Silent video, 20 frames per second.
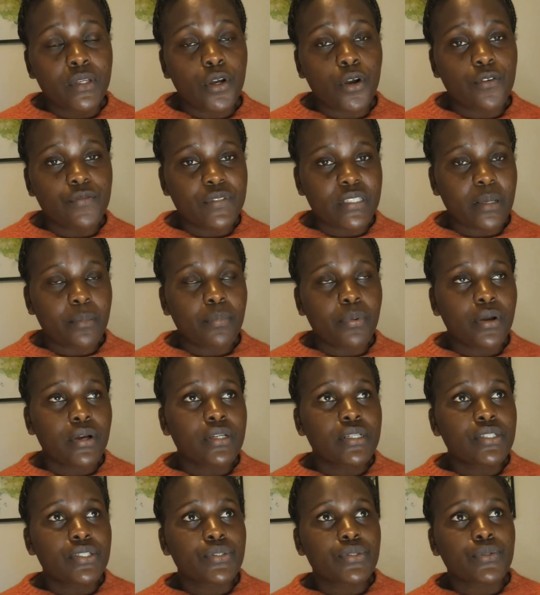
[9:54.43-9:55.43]
of
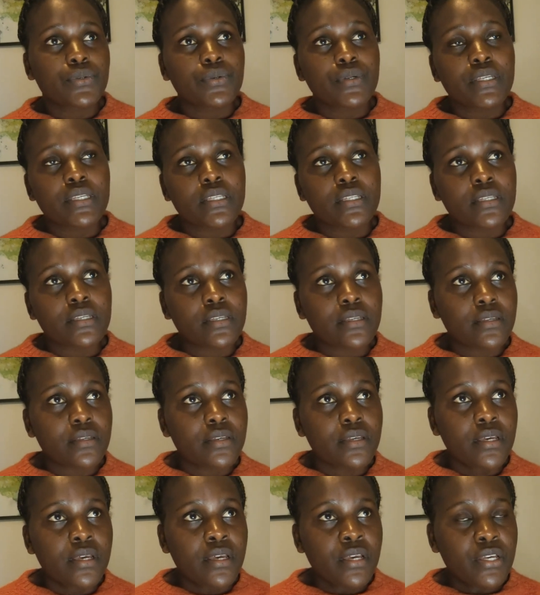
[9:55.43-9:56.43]
support. So
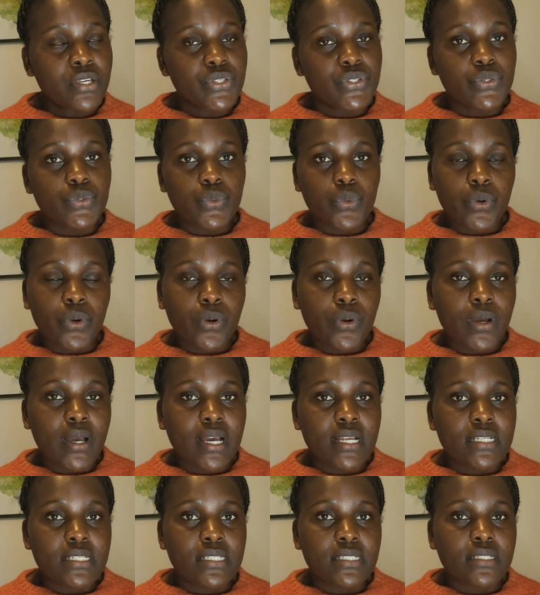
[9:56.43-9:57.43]
he swore
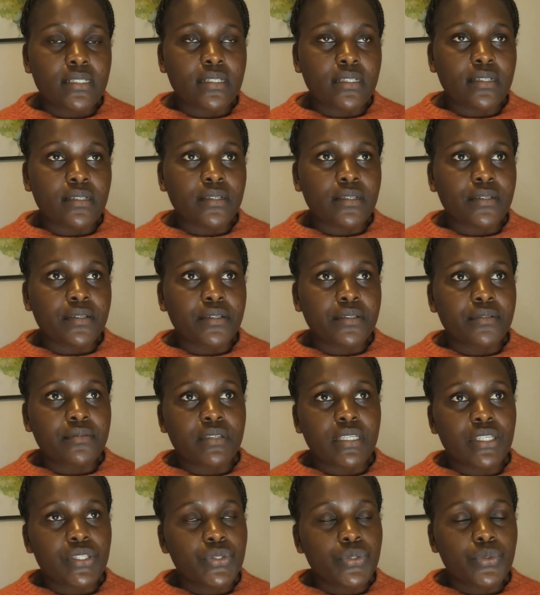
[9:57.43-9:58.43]

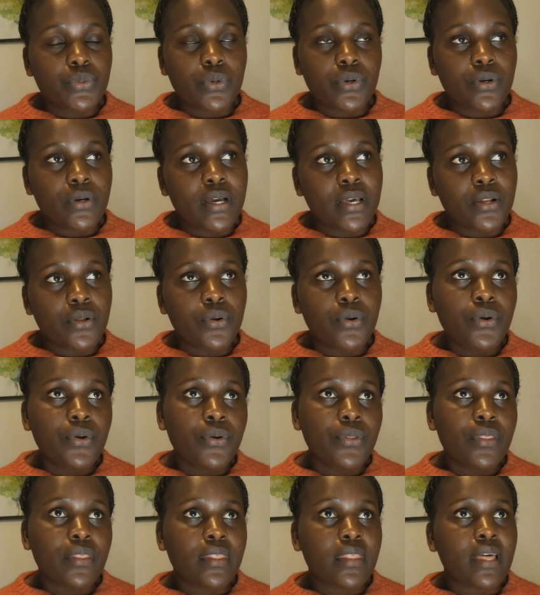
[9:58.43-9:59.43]
an
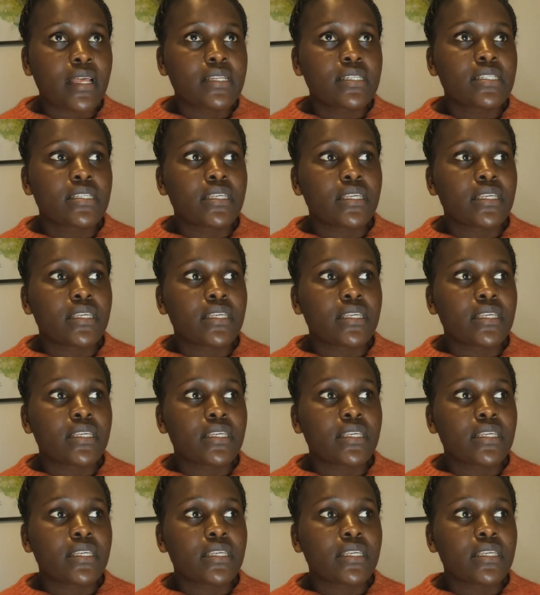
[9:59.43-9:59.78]
oath that